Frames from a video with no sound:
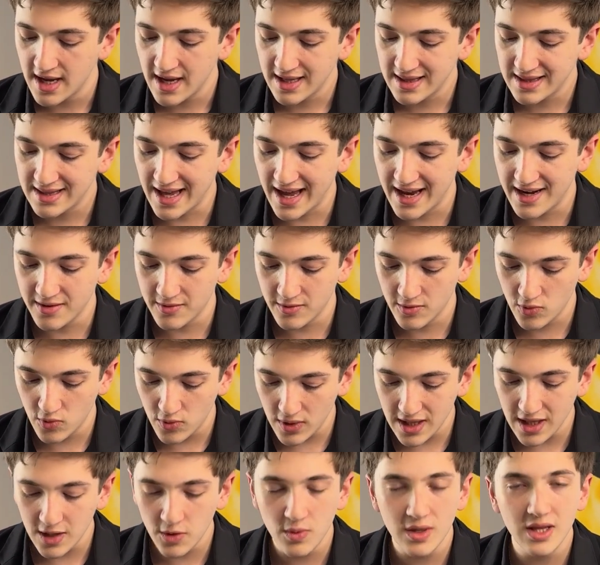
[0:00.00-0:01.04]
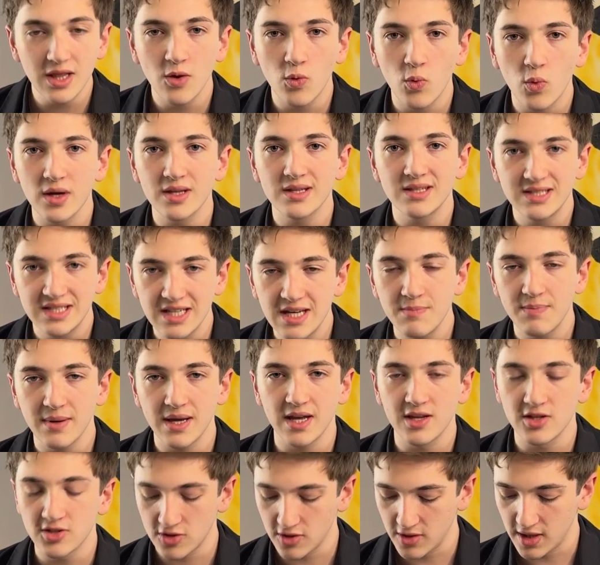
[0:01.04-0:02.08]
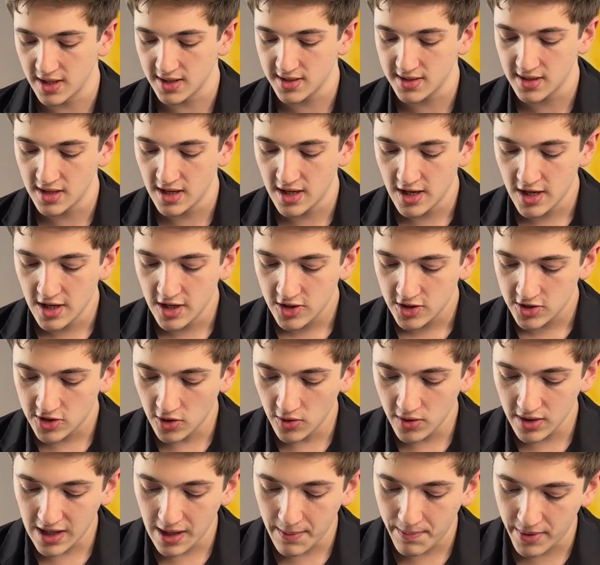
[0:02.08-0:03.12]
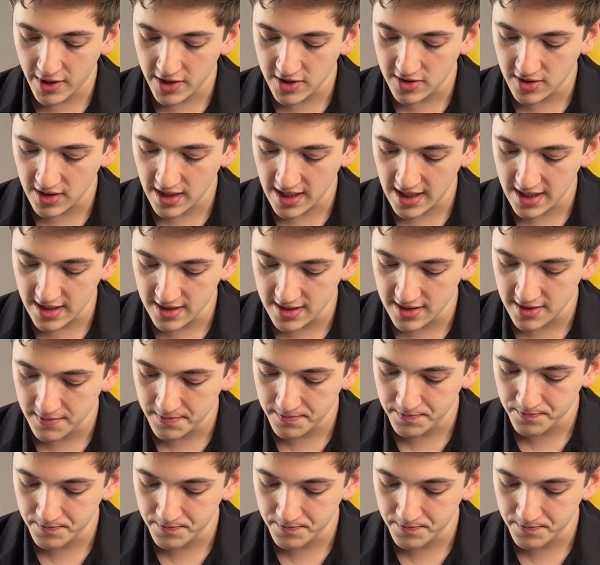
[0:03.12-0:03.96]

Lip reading: that really, really went deep into this. So that person is